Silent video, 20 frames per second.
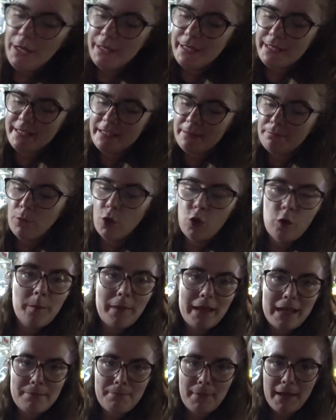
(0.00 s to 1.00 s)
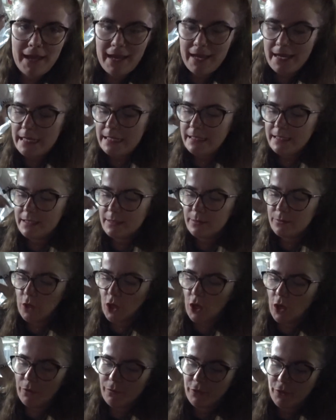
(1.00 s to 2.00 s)
This is mung bean paste. We've
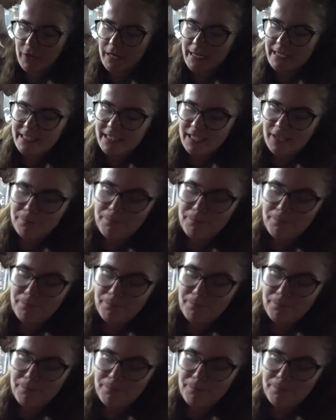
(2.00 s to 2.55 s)
got a variety of